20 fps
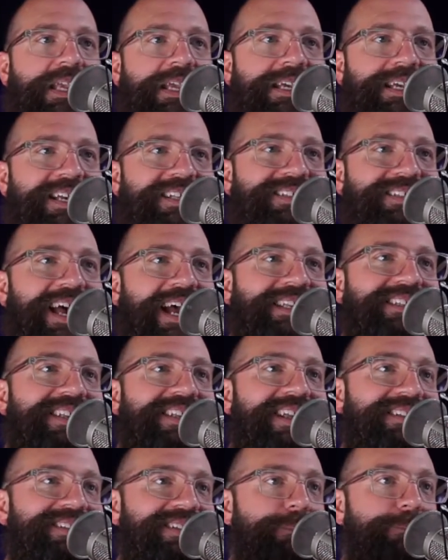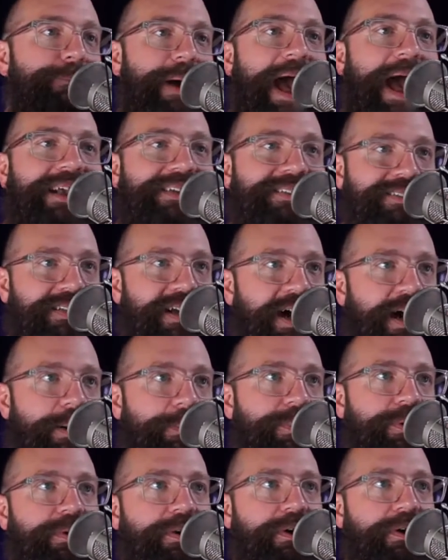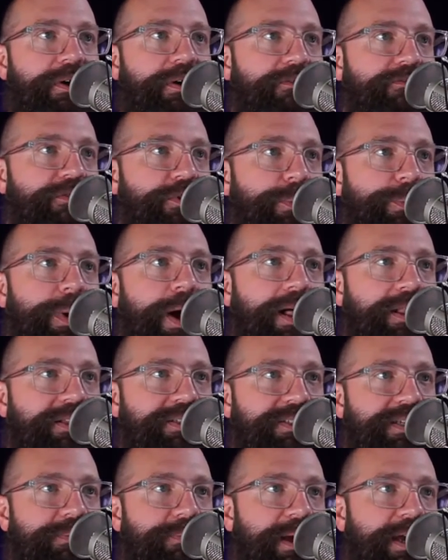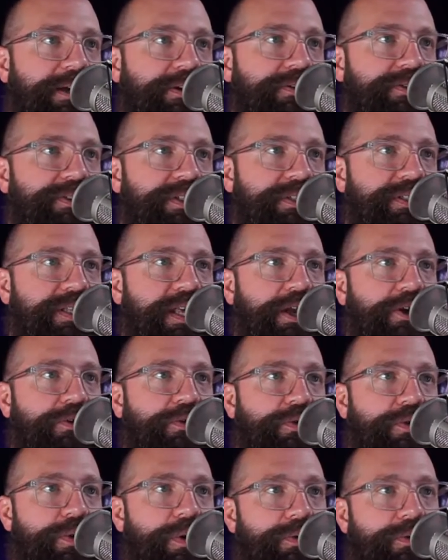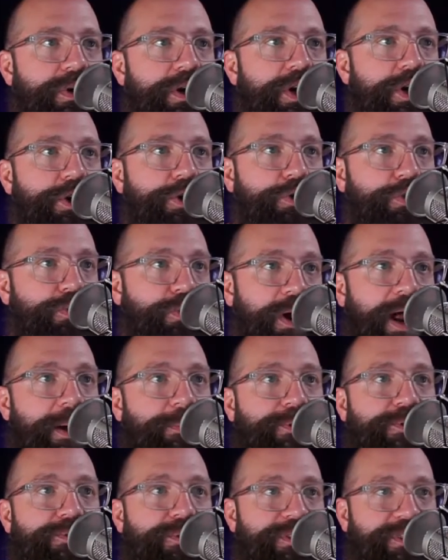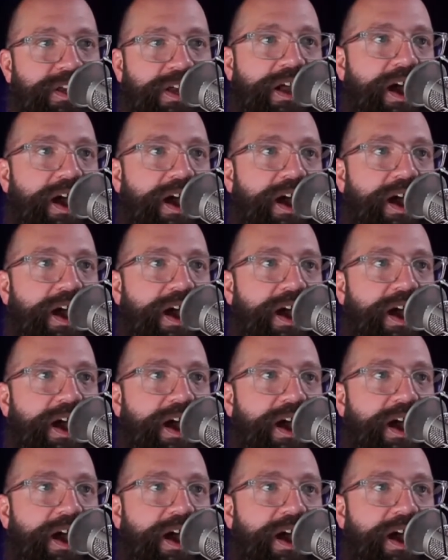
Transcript: it's acted as a backstop for policymakers as they, quote, grapple with the